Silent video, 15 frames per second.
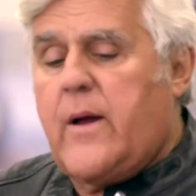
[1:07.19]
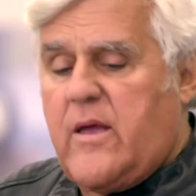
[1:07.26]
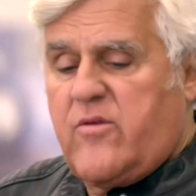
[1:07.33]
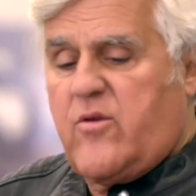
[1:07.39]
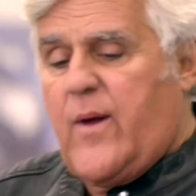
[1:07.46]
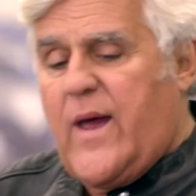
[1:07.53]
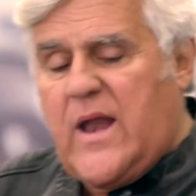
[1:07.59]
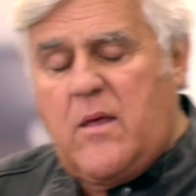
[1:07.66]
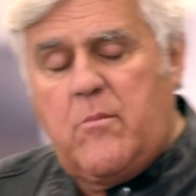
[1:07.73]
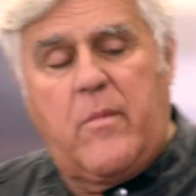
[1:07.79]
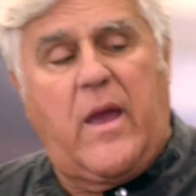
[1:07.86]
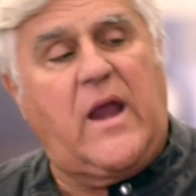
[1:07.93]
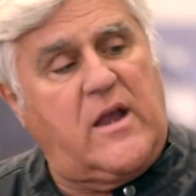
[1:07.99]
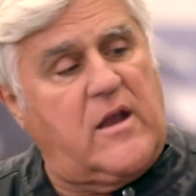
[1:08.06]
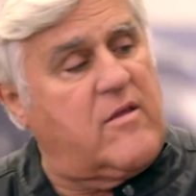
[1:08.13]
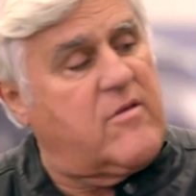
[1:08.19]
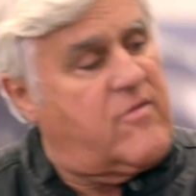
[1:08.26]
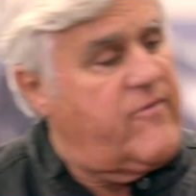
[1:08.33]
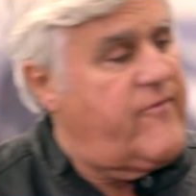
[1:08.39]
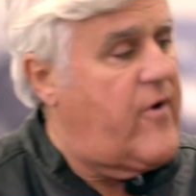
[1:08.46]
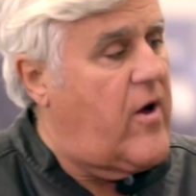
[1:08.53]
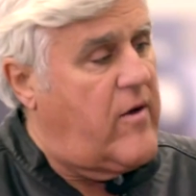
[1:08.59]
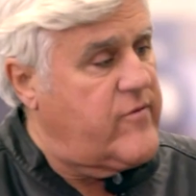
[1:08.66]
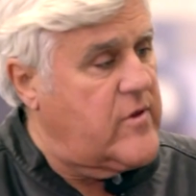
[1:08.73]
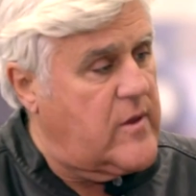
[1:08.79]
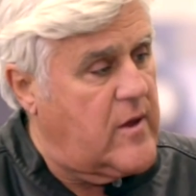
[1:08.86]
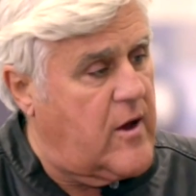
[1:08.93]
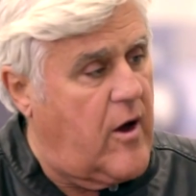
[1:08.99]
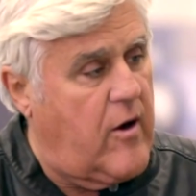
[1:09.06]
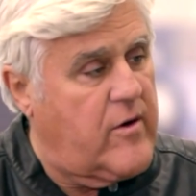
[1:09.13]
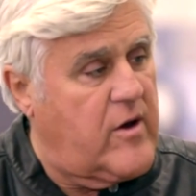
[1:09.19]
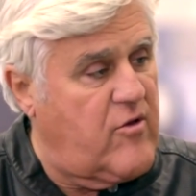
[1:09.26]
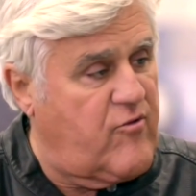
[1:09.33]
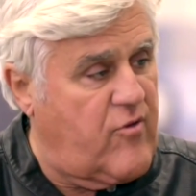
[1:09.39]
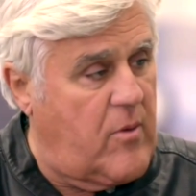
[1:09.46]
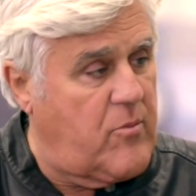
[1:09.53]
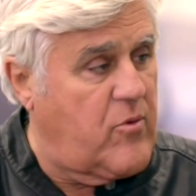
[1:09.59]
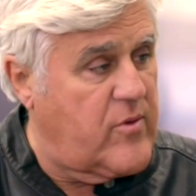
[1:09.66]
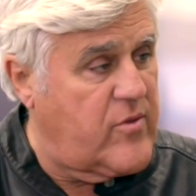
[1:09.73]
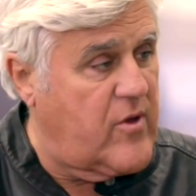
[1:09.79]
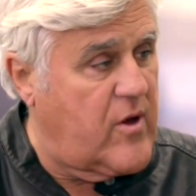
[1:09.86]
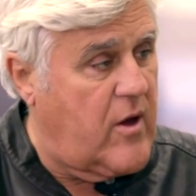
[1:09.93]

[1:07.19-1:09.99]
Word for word: Okay, so any maintenance involving the car, any trouble with the